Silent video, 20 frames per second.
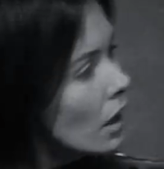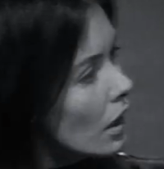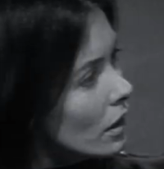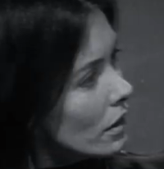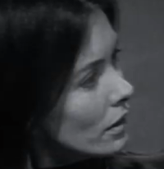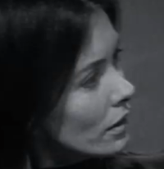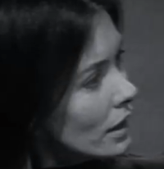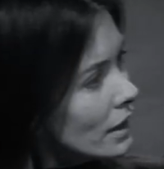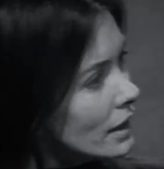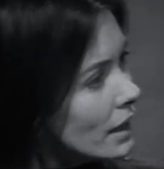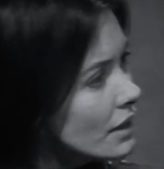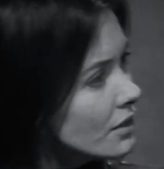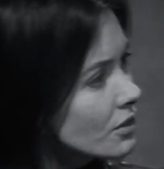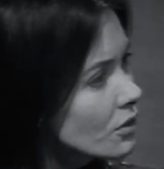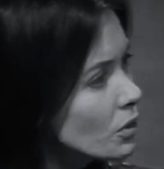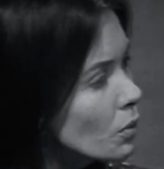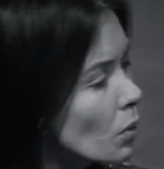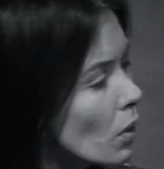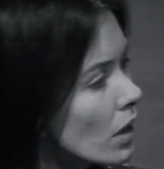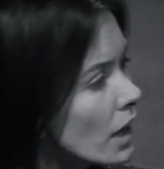Uh, Lady
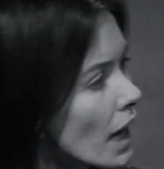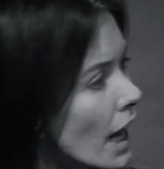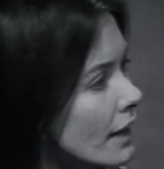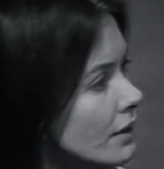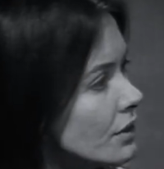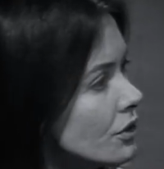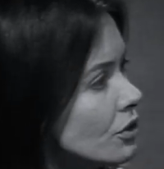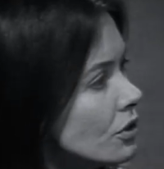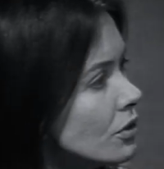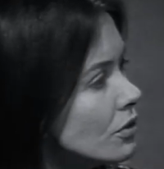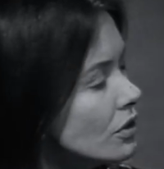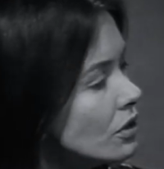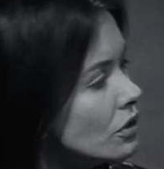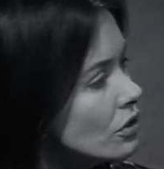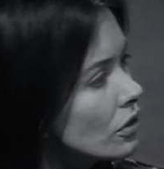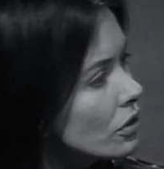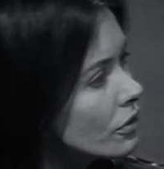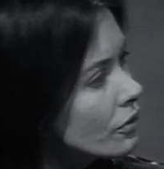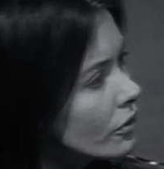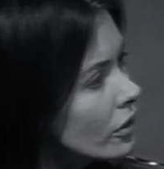Asquith, what attitude
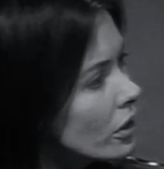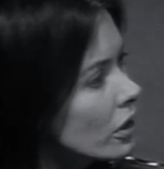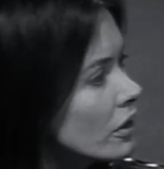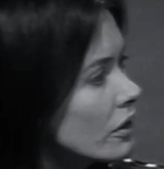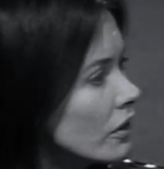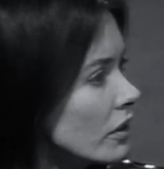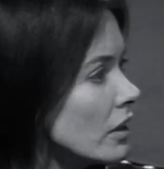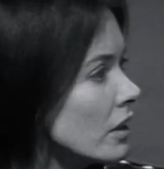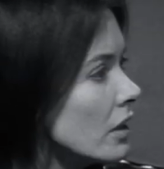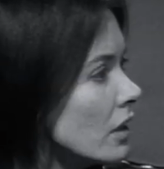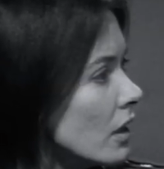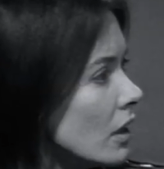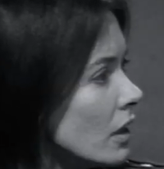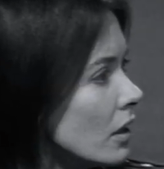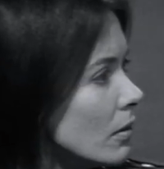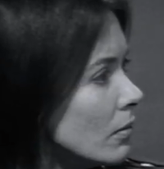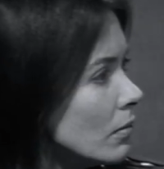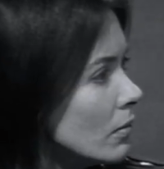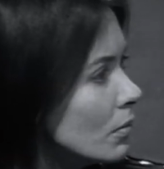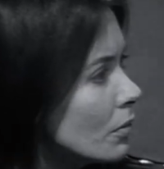did your father,
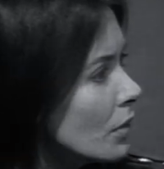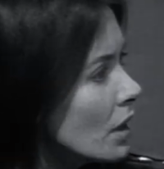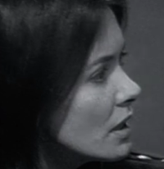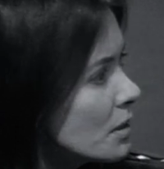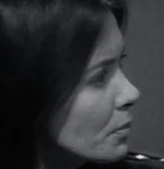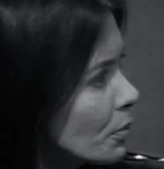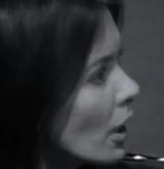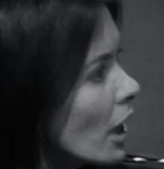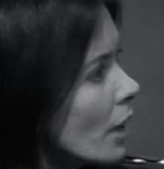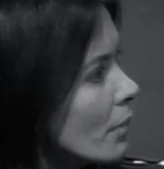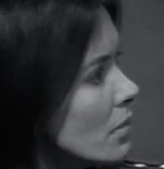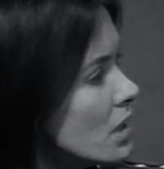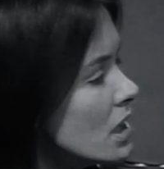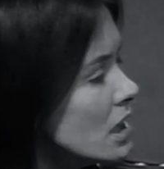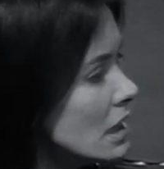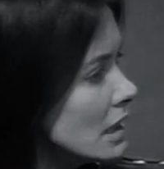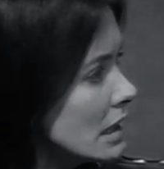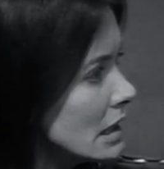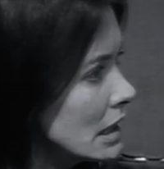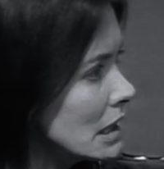um, as Prime
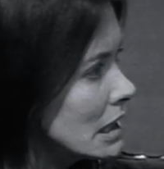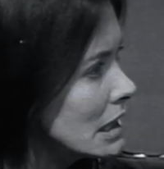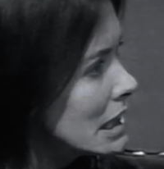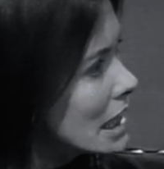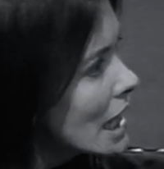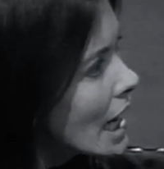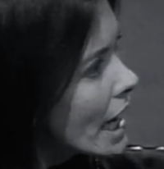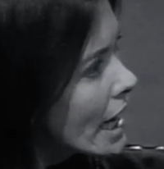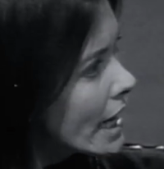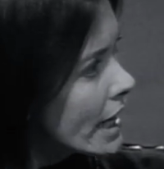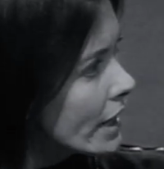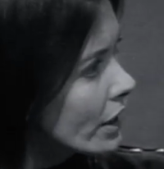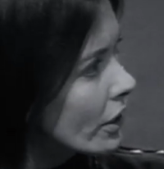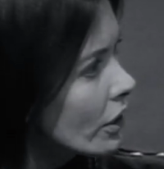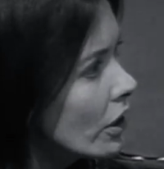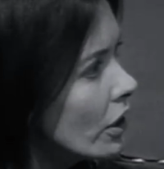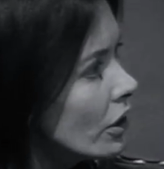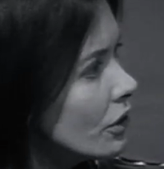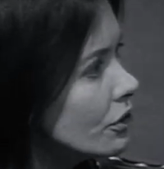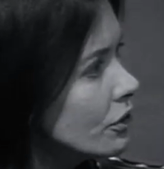Minister,
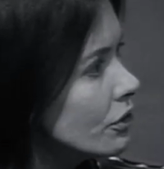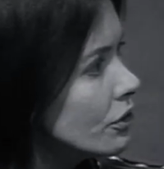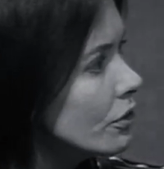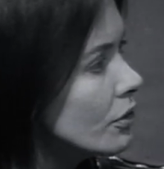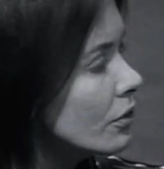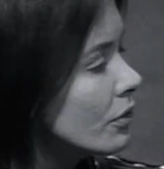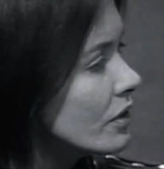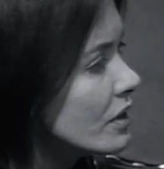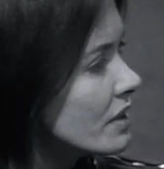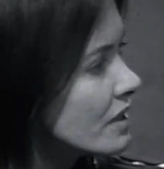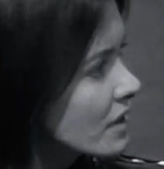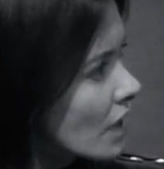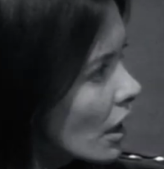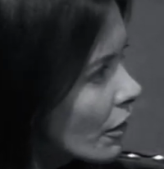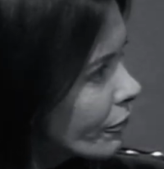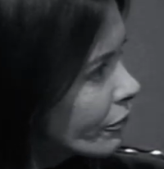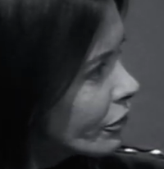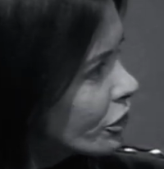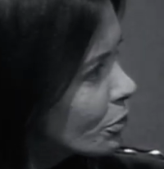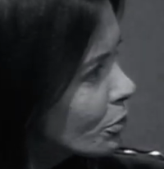take to the
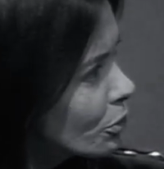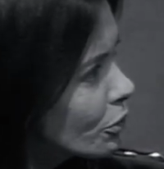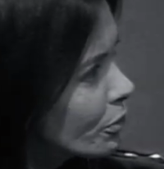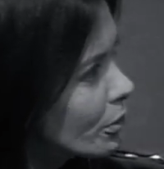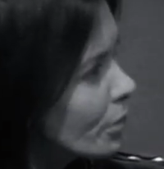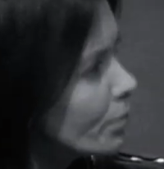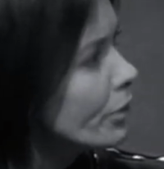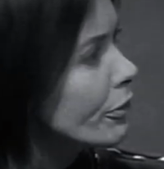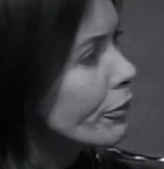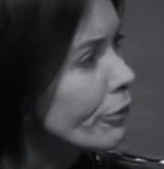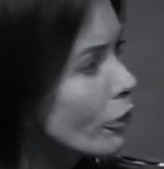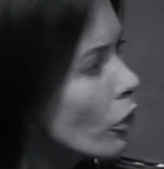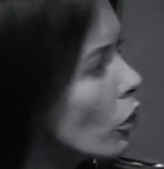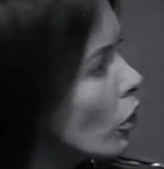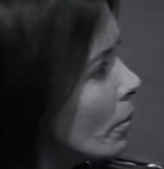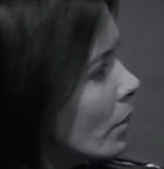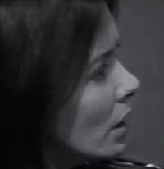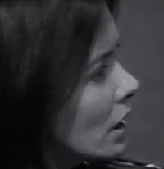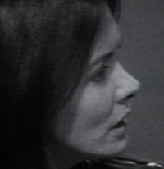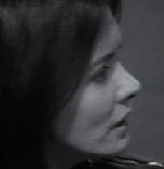suffrage movement
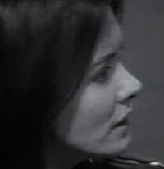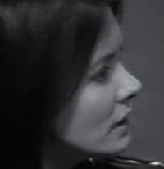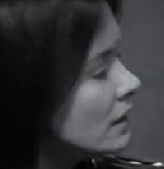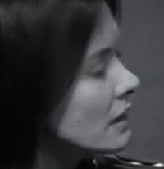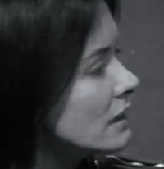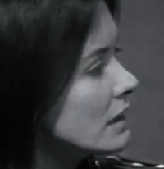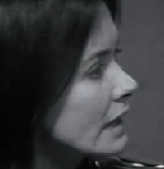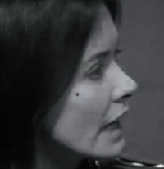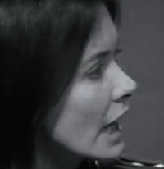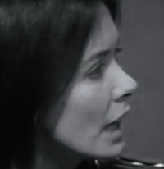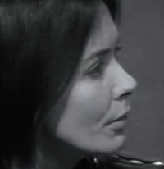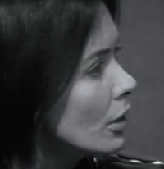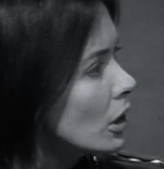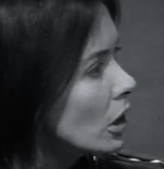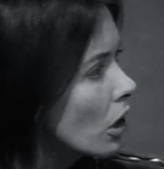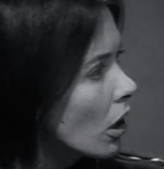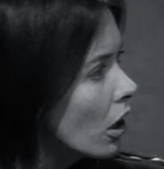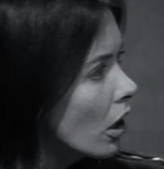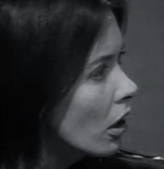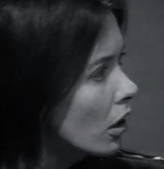before militancy came
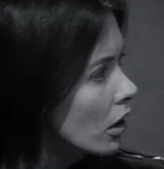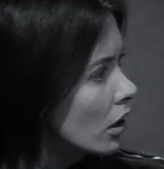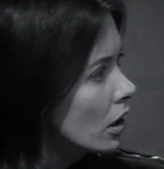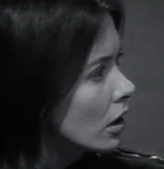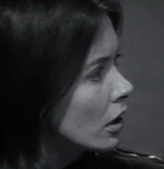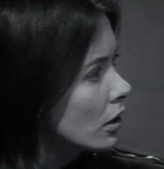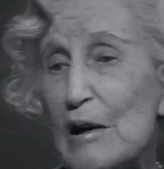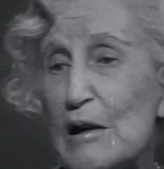along?